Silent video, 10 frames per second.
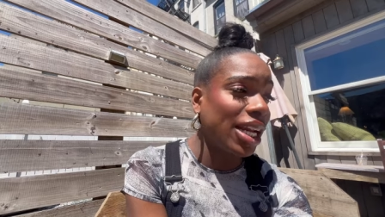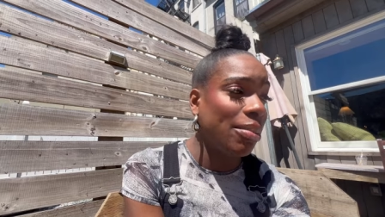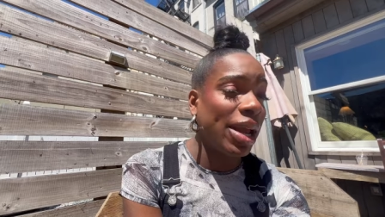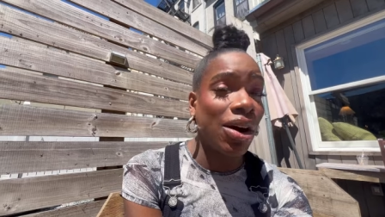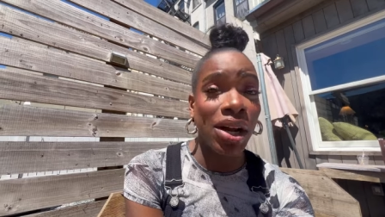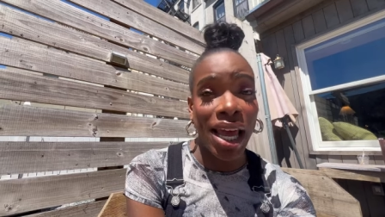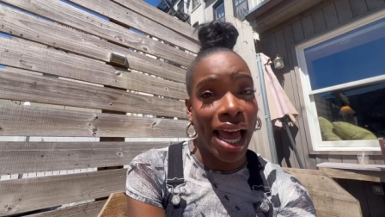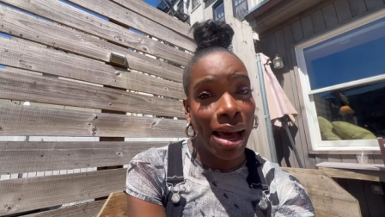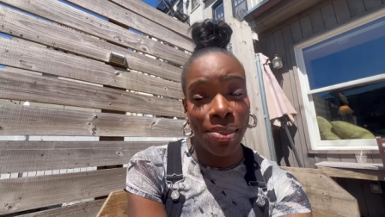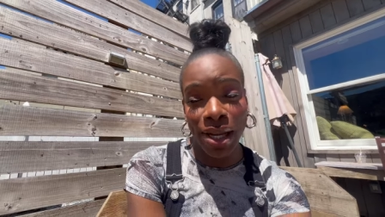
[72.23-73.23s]
make all that
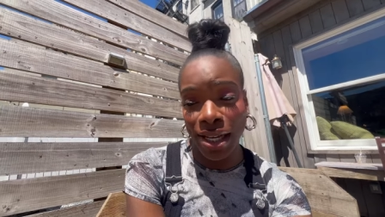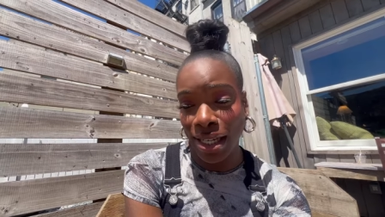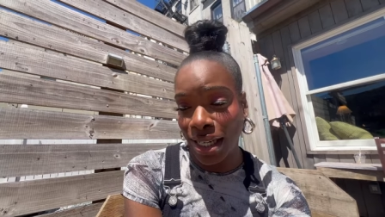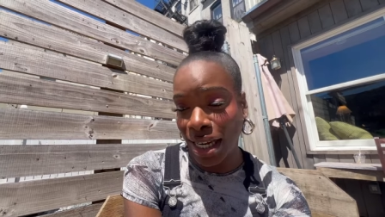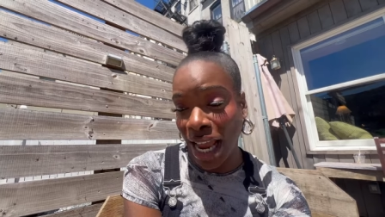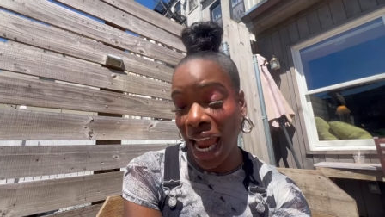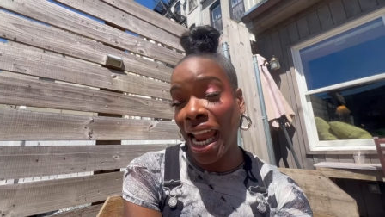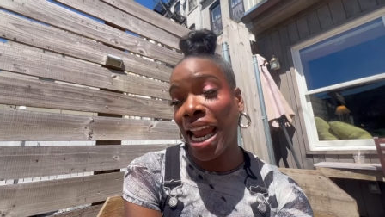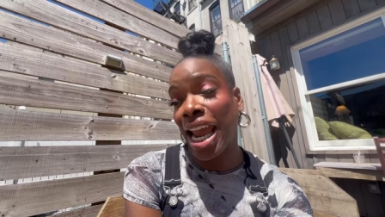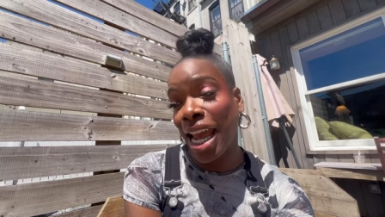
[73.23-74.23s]
happen
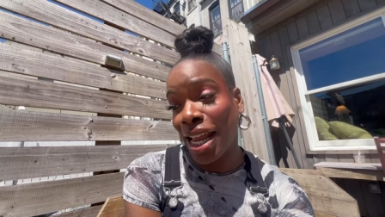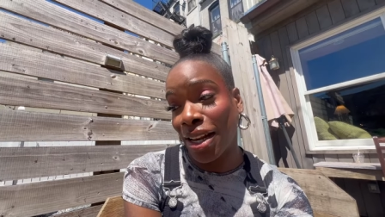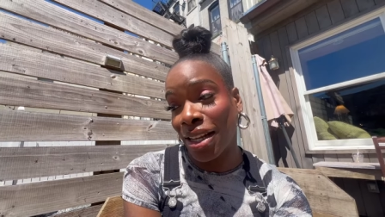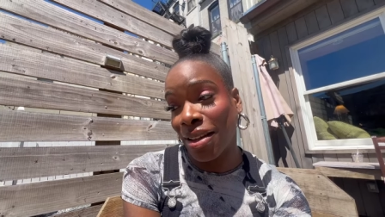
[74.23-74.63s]
and